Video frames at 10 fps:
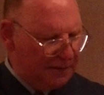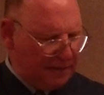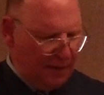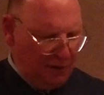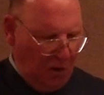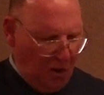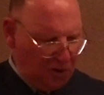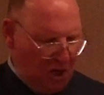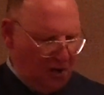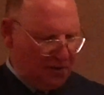the
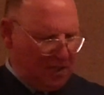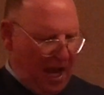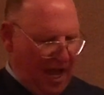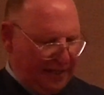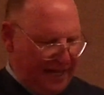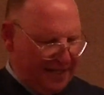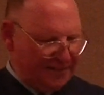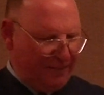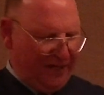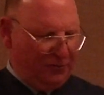Lord our God
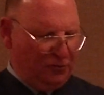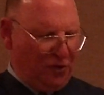has been